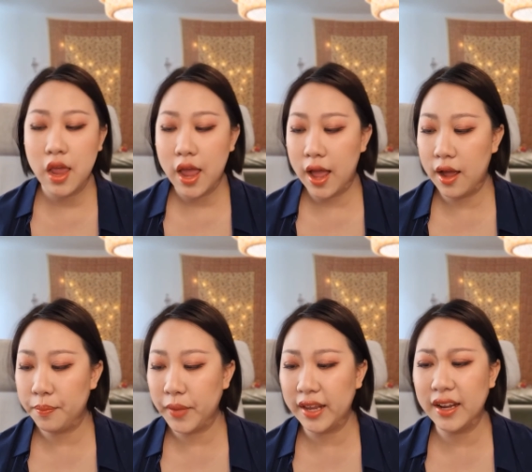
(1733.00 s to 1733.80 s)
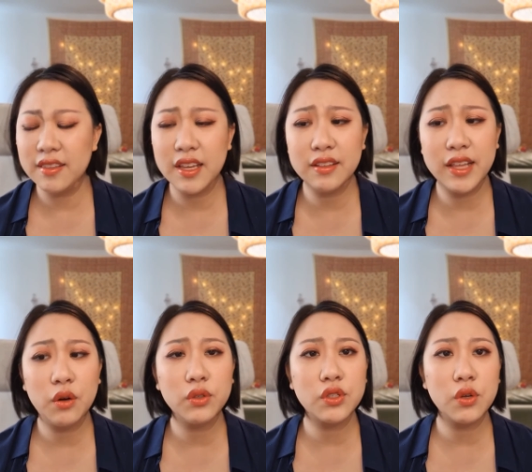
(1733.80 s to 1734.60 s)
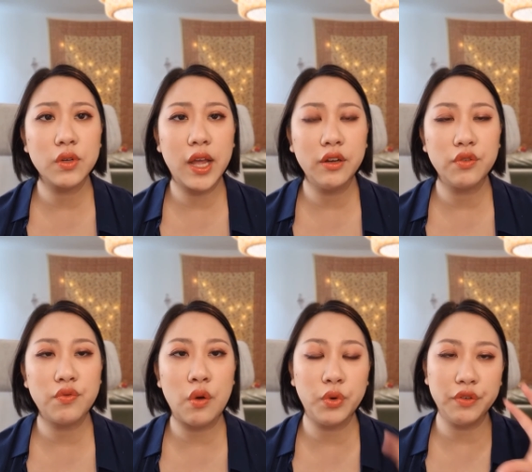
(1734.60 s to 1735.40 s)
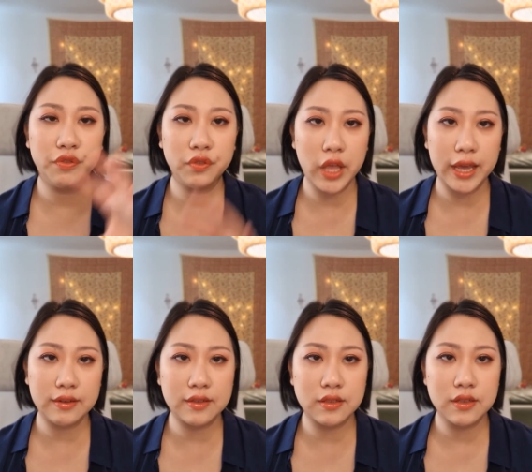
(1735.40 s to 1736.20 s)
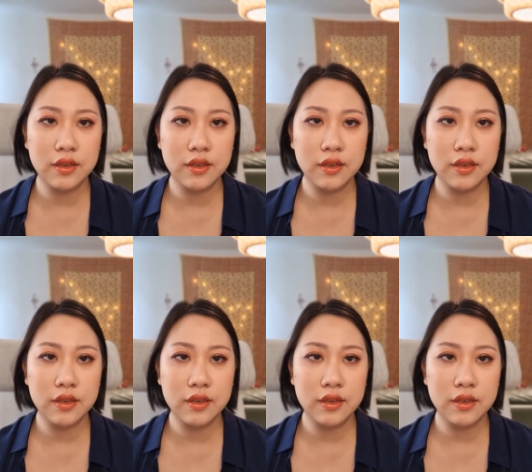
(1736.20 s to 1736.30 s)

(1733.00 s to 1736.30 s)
And I think that also kind of reflects